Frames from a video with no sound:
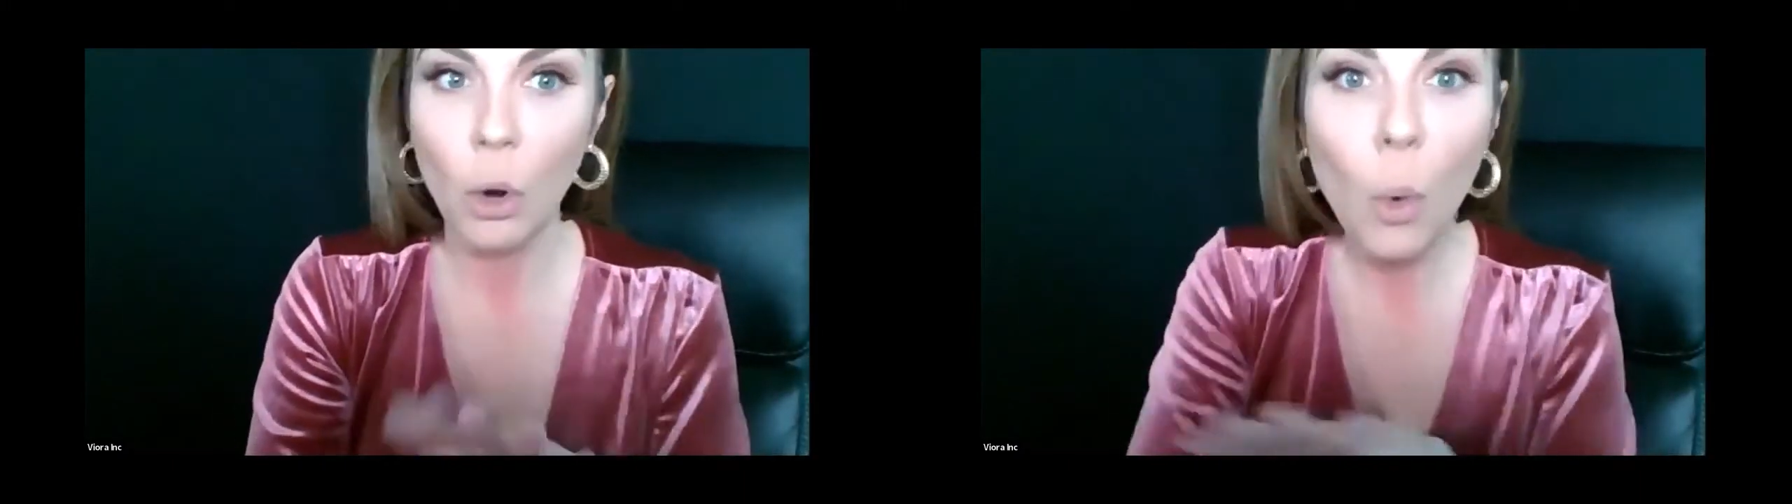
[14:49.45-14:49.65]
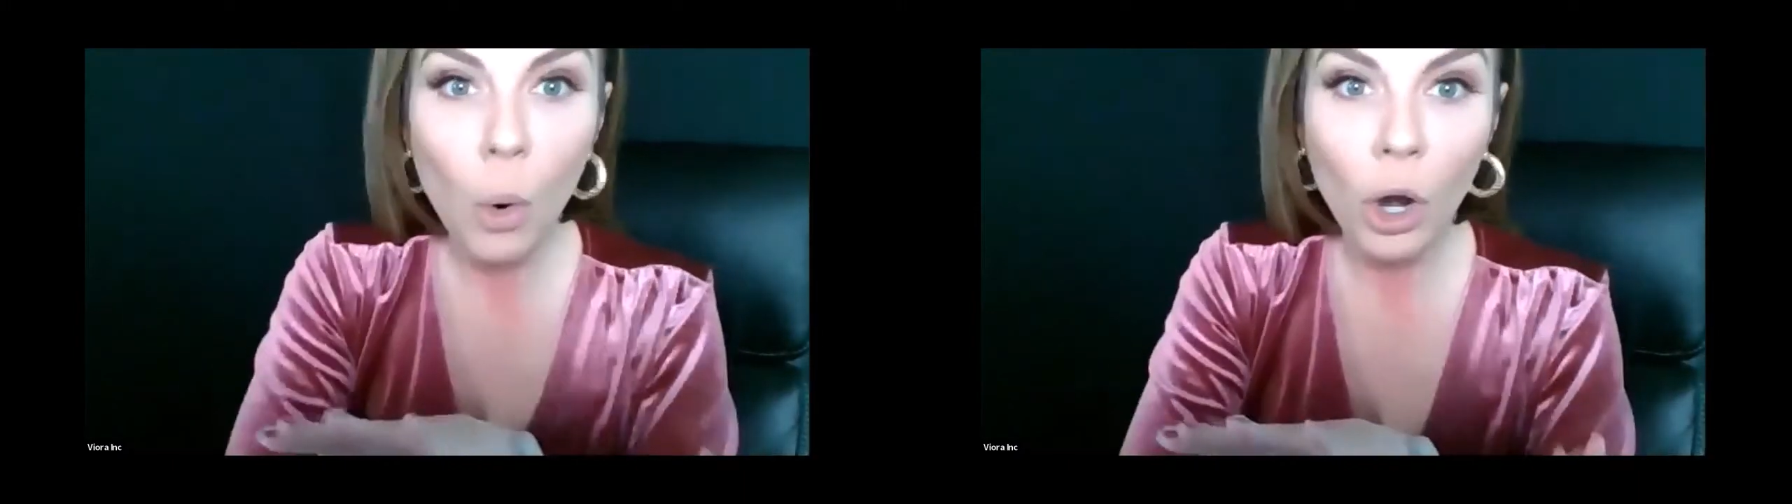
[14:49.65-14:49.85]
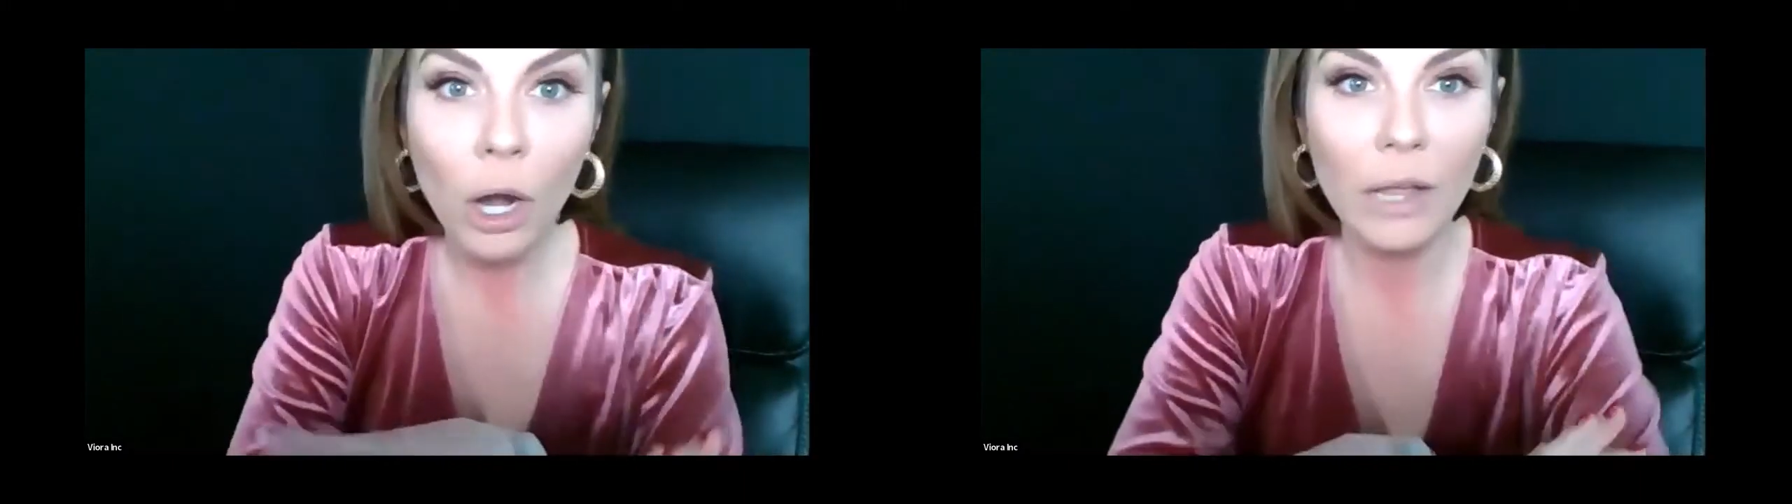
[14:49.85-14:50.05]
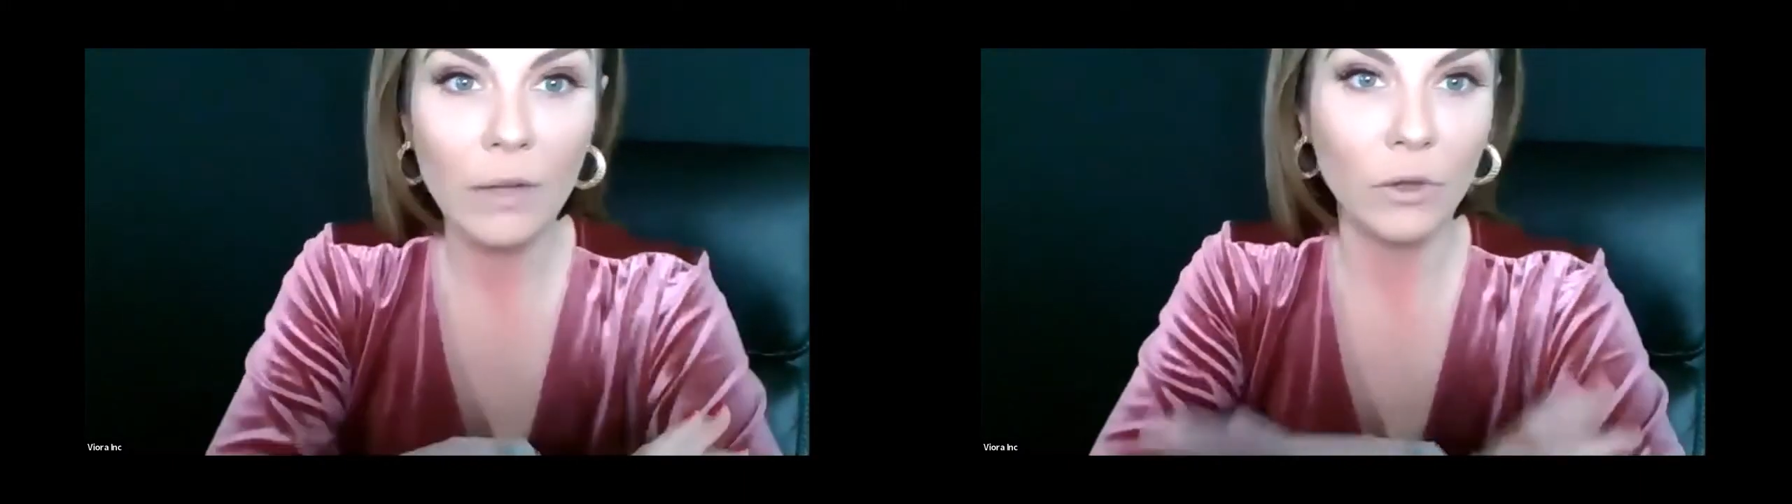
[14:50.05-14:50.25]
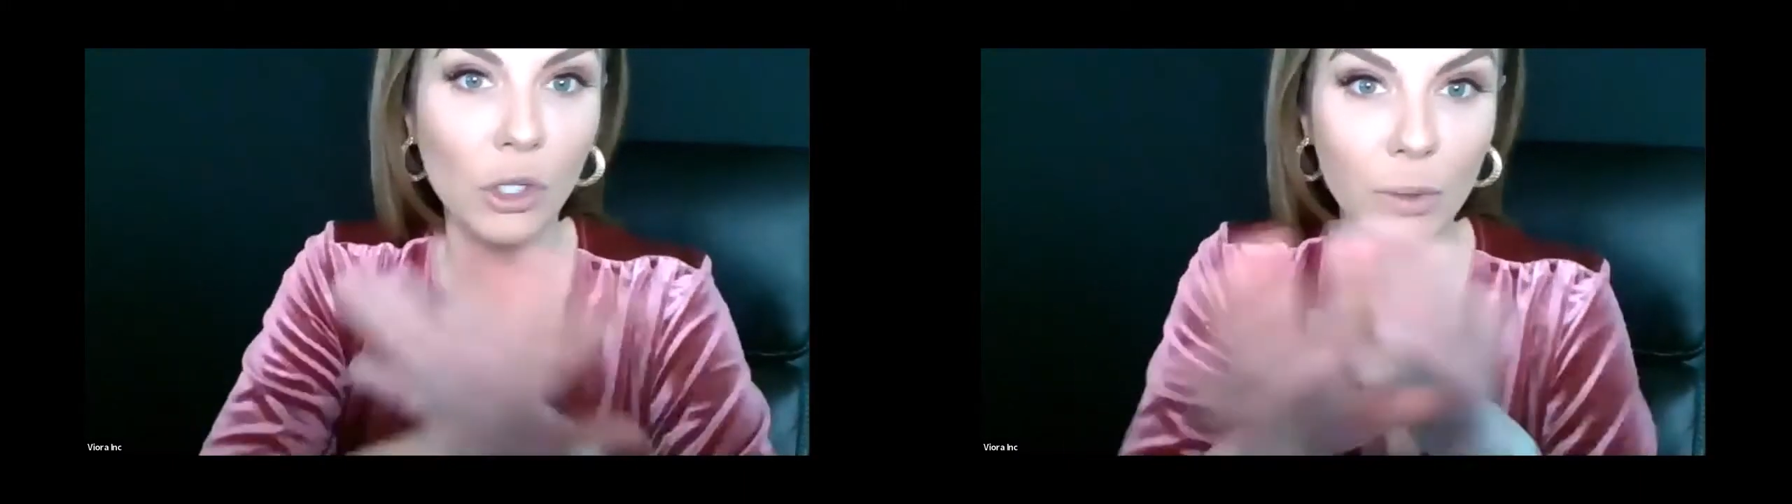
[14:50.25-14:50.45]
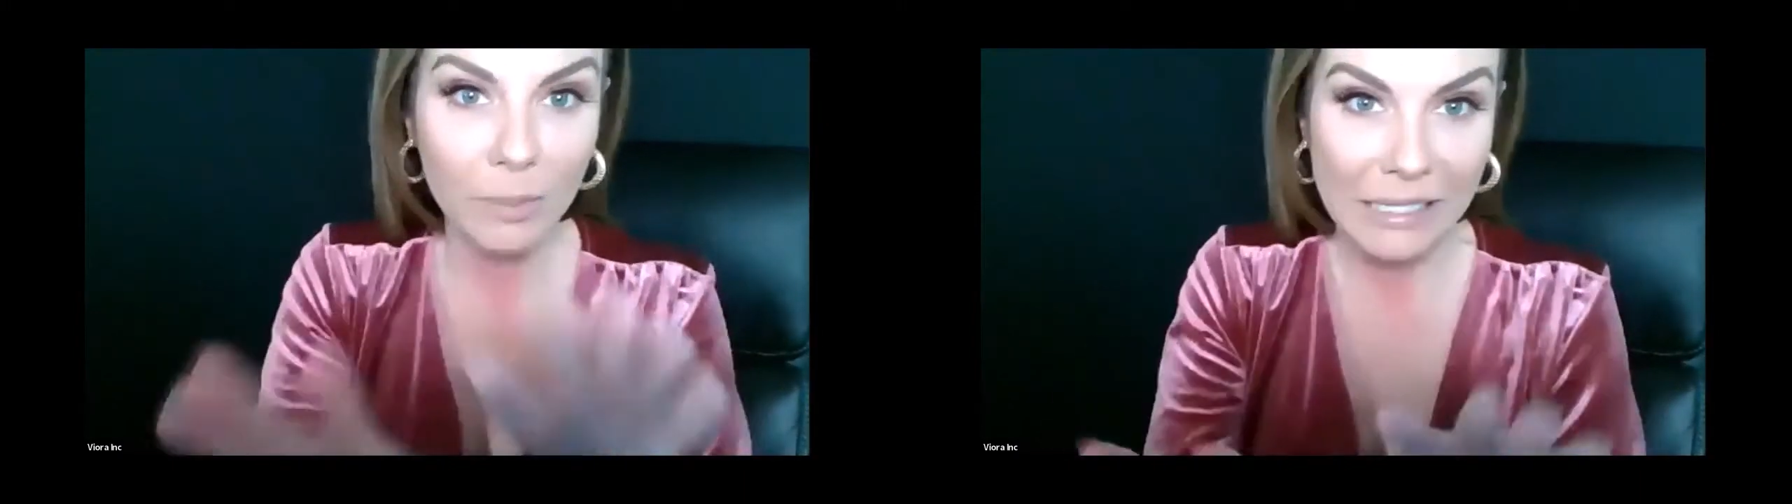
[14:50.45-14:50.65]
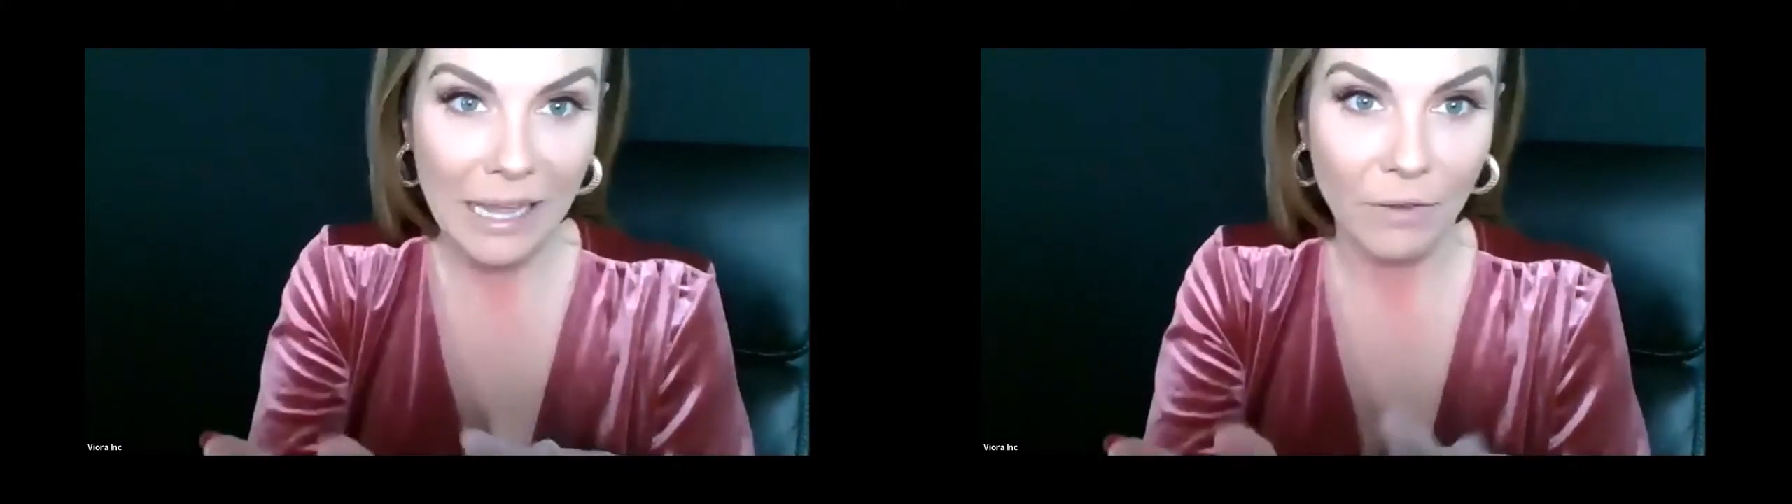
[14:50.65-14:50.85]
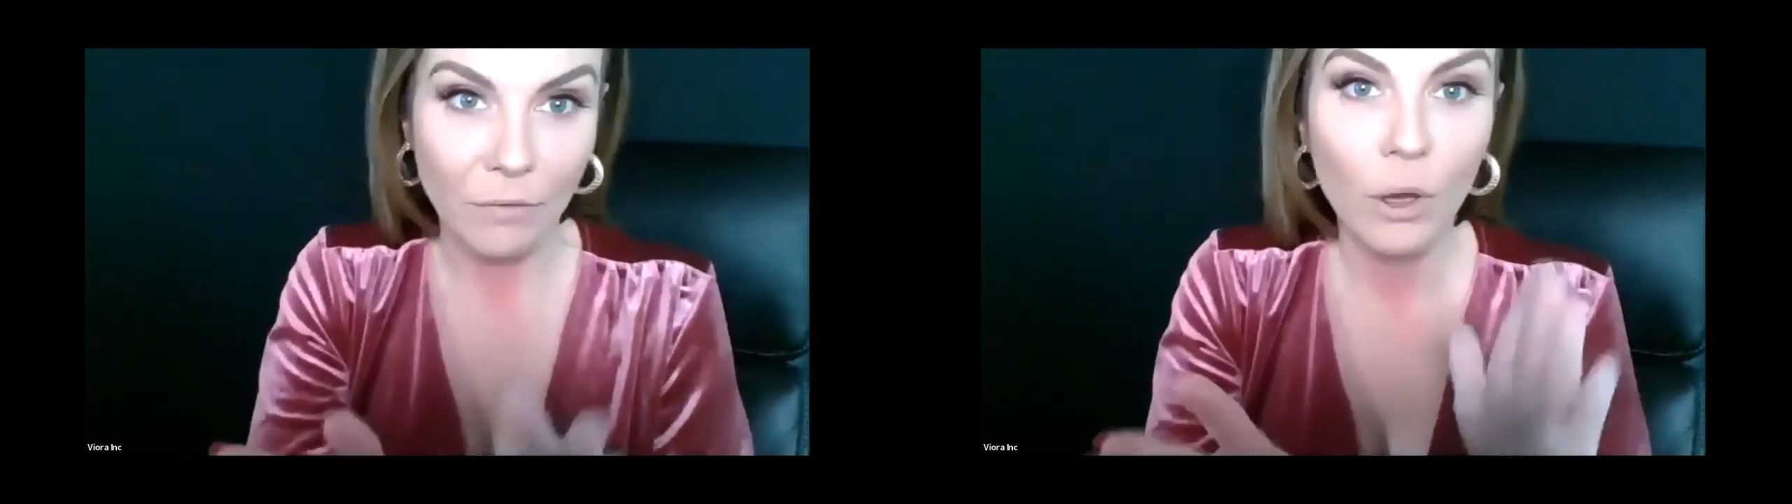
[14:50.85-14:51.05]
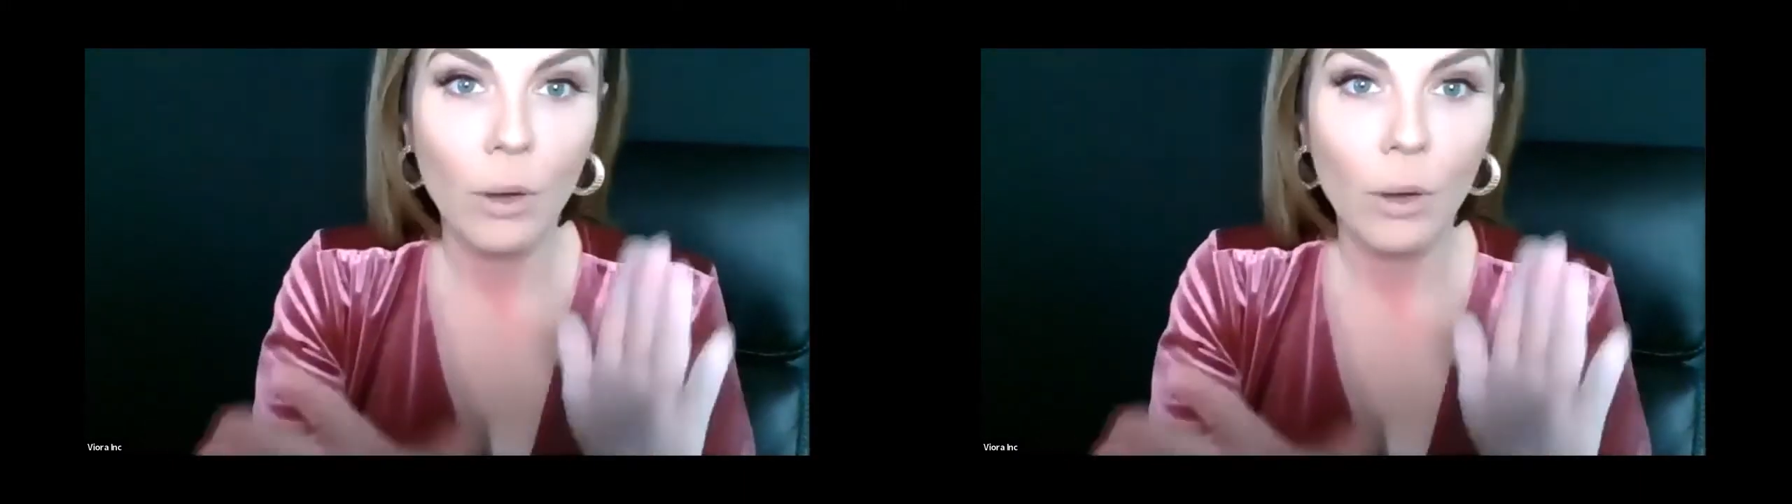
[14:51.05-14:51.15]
or if you just want to be safe,